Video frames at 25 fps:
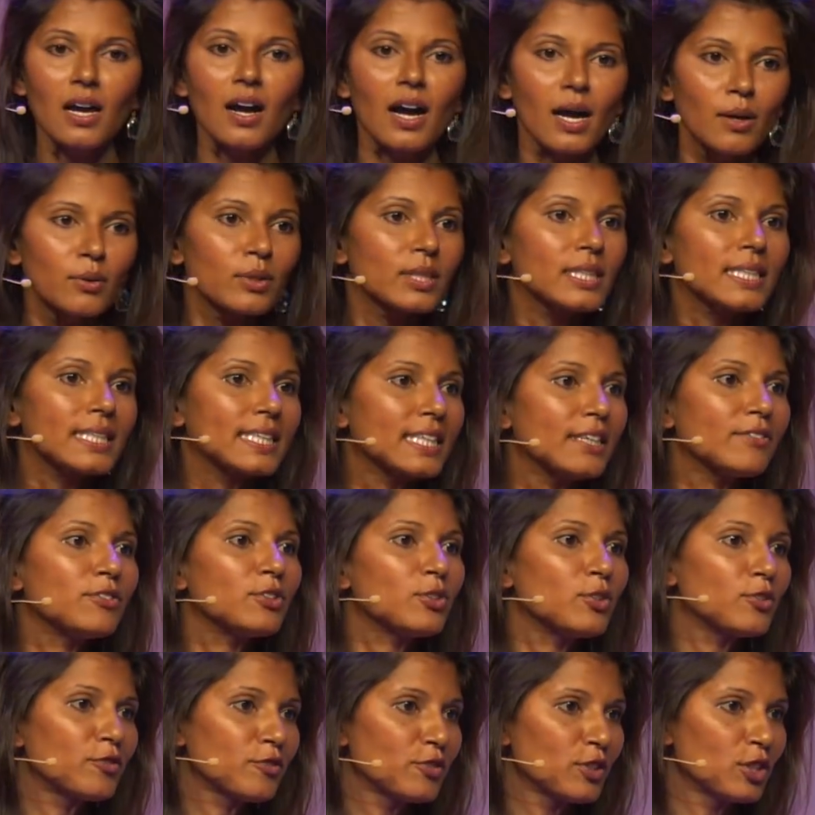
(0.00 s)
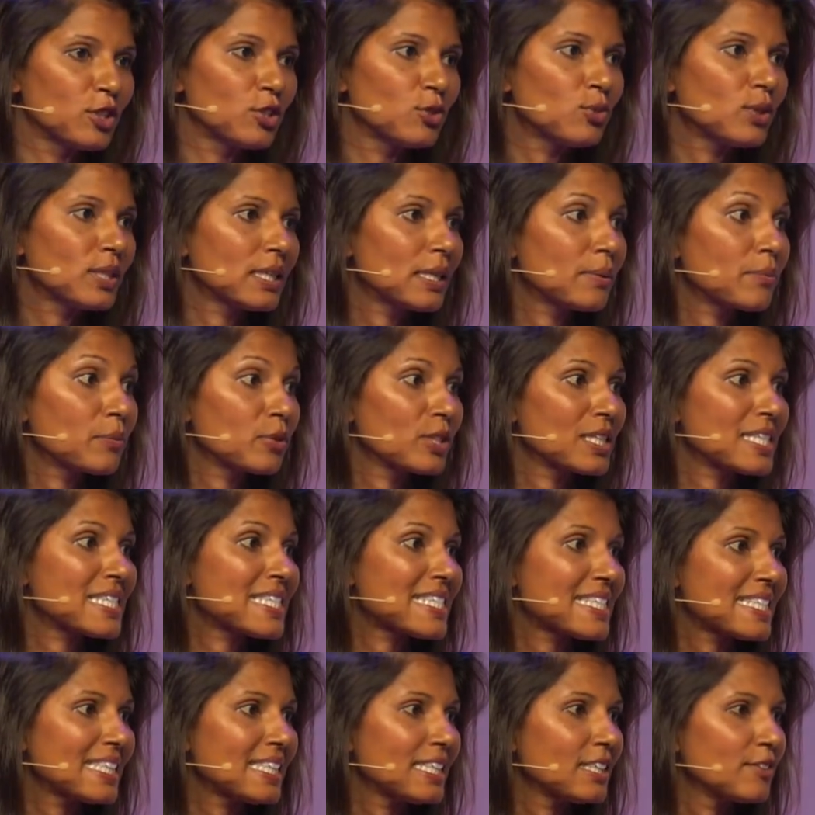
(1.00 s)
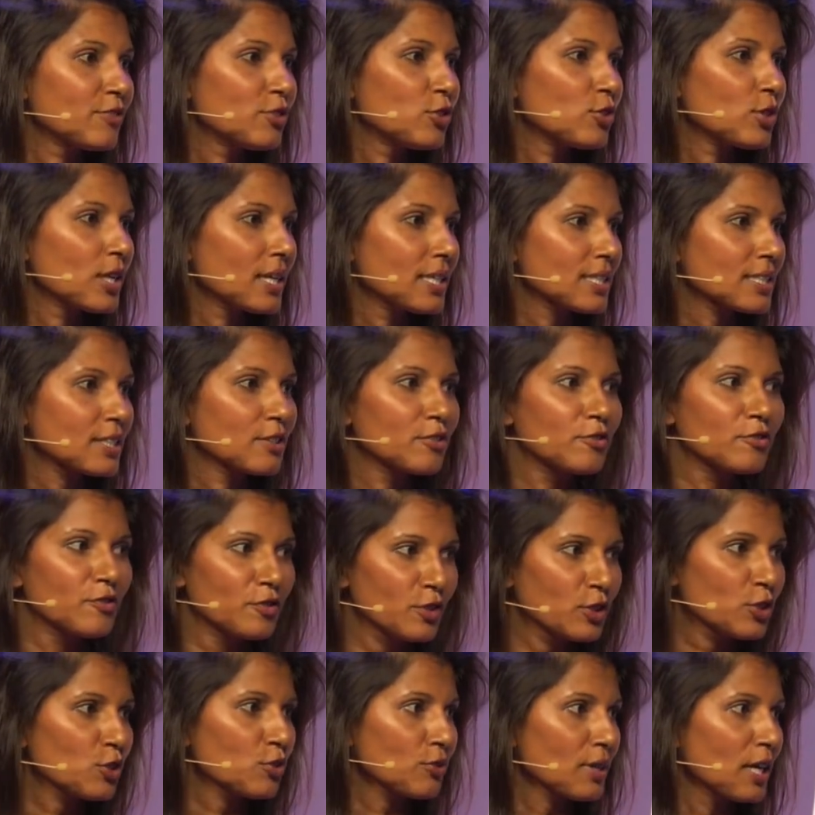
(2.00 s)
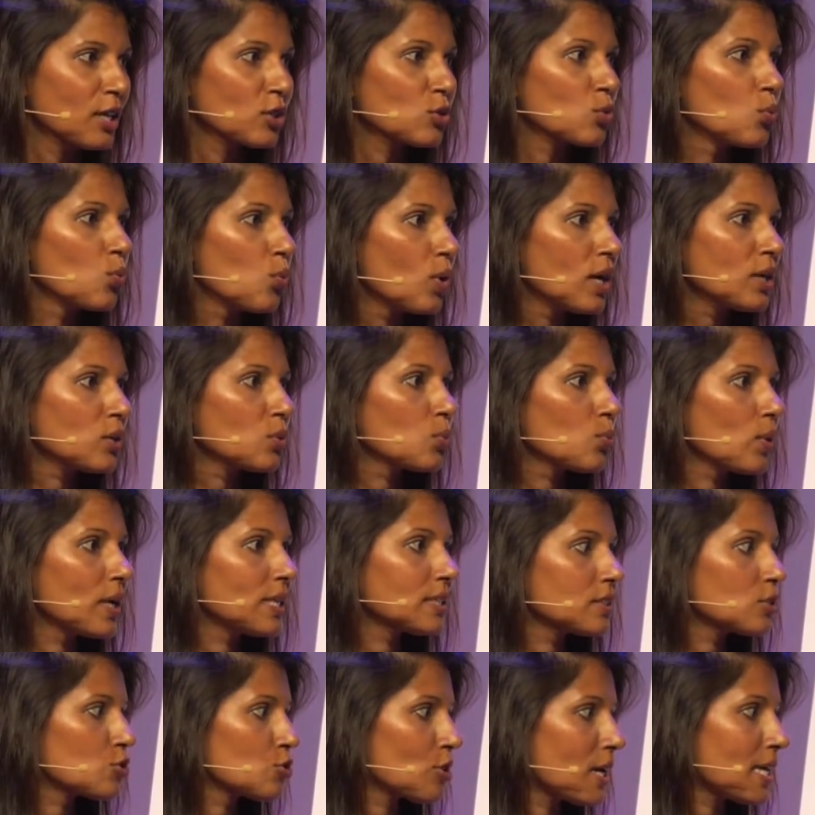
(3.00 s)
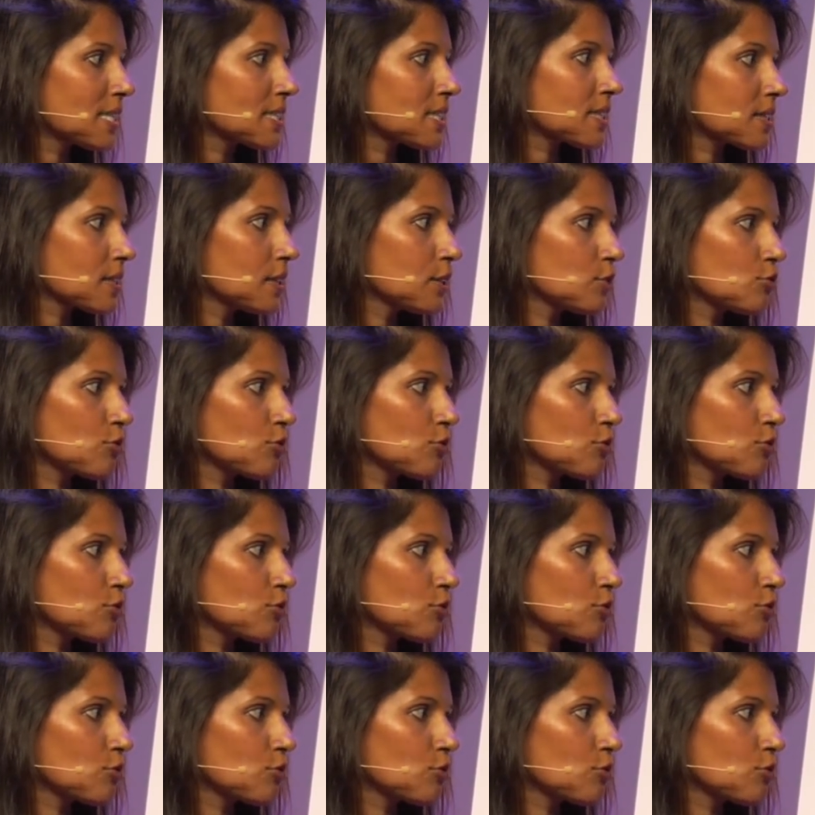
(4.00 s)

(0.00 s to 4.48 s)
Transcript: I'm going to give you a few, and I'm going to see if you guys can figure out what went drastically